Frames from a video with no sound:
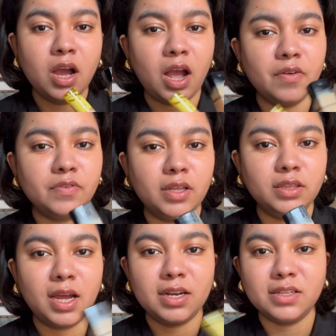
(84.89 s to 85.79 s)
I've done
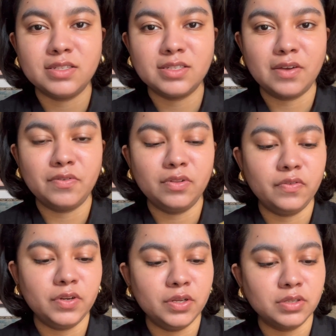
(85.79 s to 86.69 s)
that in several
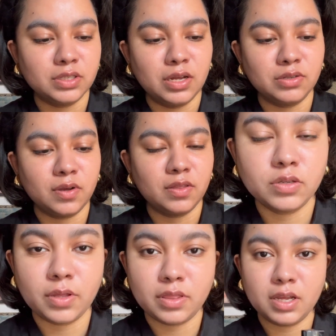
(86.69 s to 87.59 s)
videos now, so
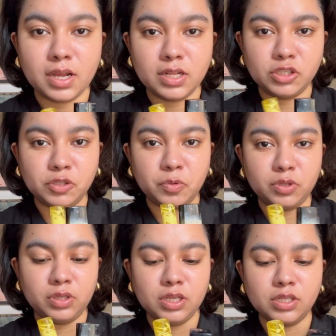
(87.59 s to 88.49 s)
I think I'll just
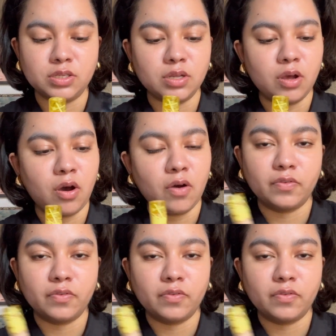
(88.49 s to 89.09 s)
put these off